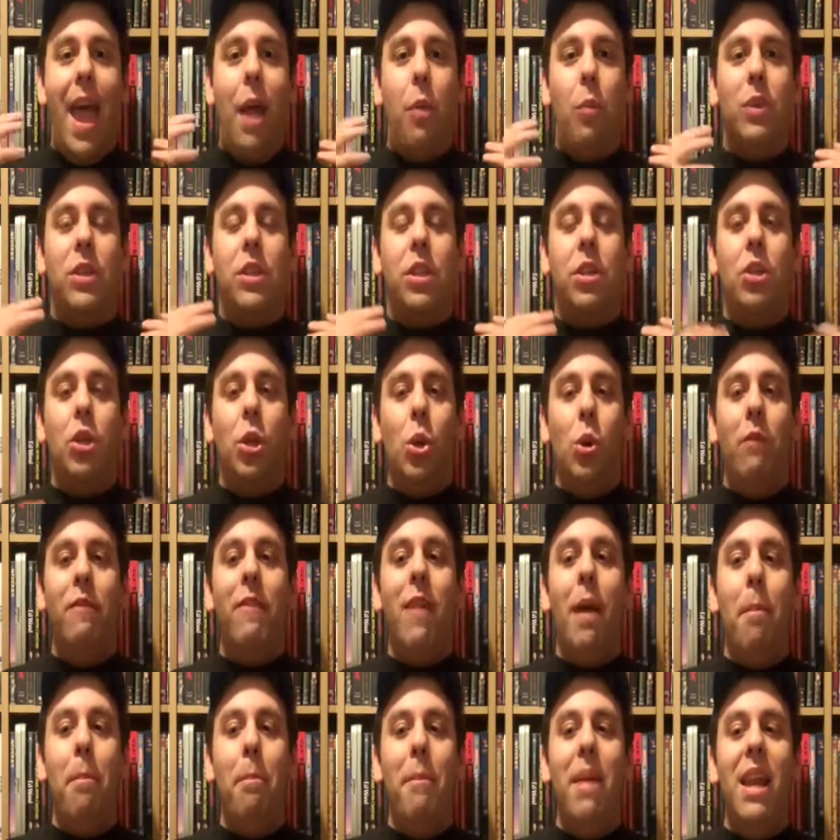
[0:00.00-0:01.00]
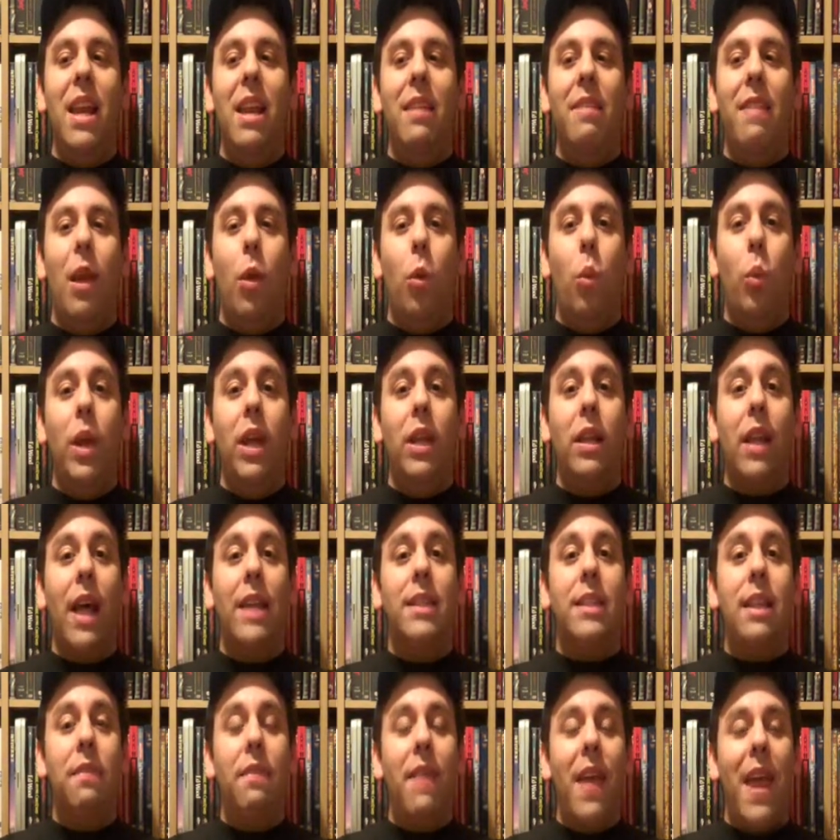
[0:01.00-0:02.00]
And with the two of them meeting, they
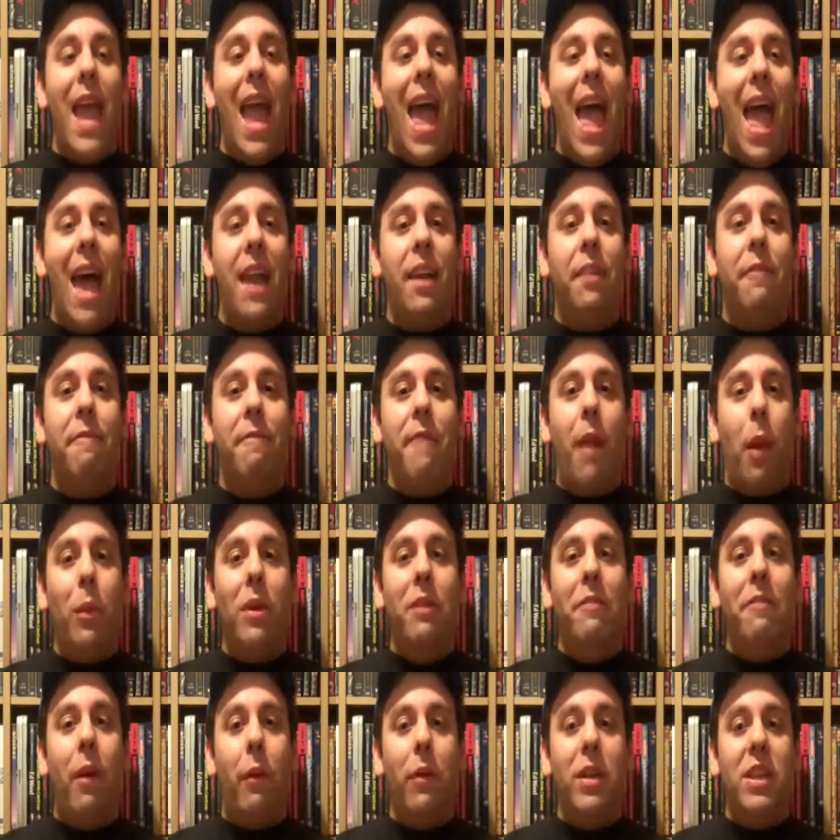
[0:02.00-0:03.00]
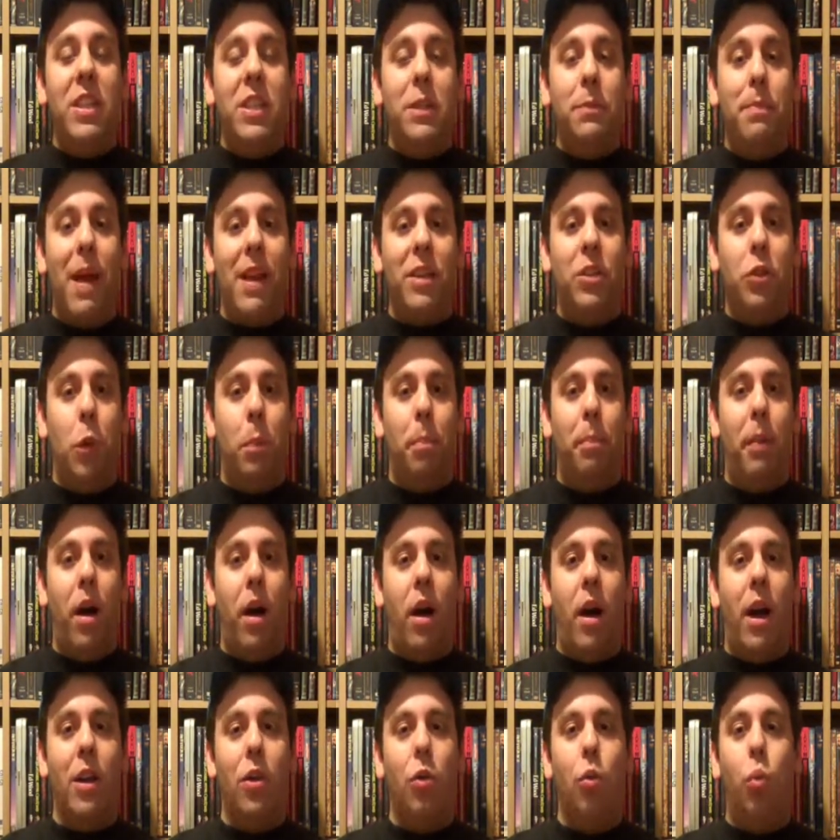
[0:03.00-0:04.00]
realized that they had a very, very special
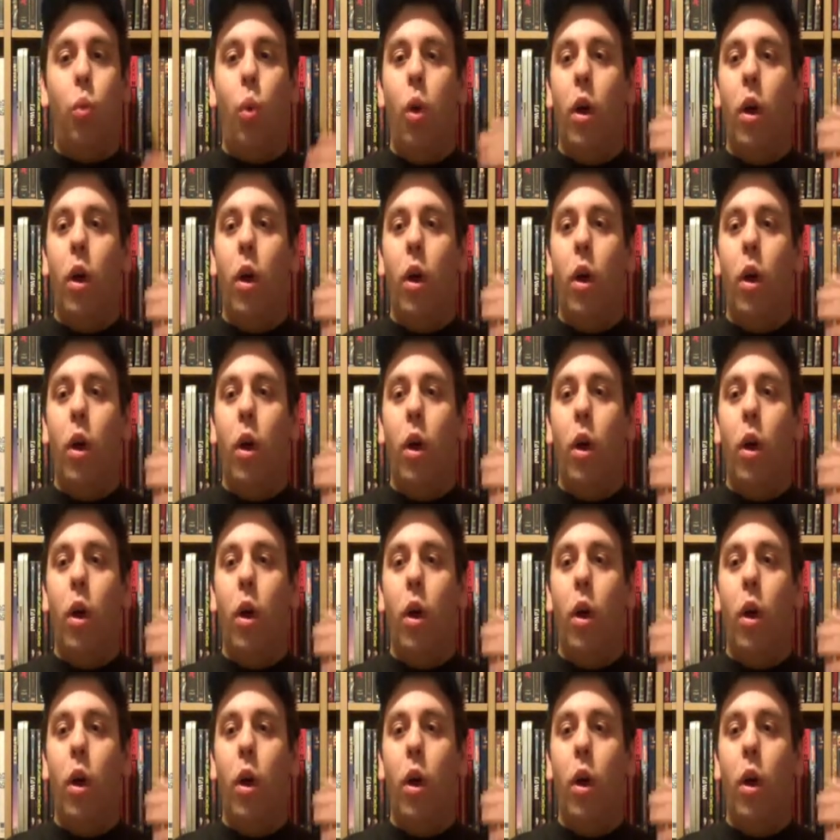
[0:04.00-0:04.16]
bond.